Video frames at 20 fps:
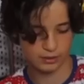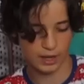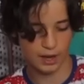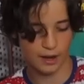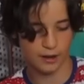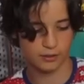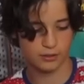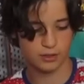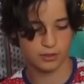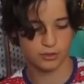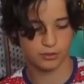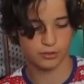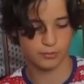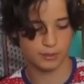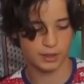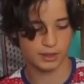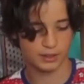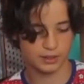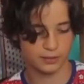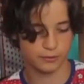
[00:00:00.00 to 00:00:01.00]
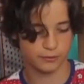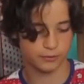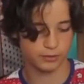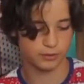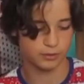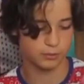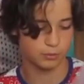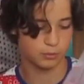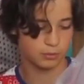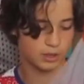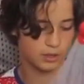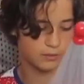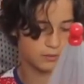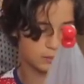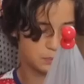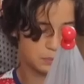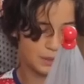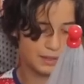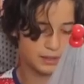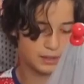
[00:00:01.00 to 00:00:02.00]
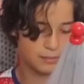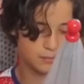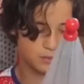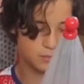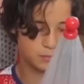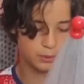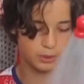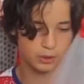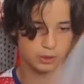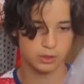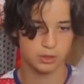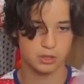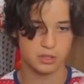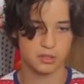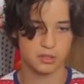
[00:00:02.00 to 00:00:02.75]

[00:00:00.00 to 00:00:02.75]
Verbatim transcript: characters from like different David Walliams books.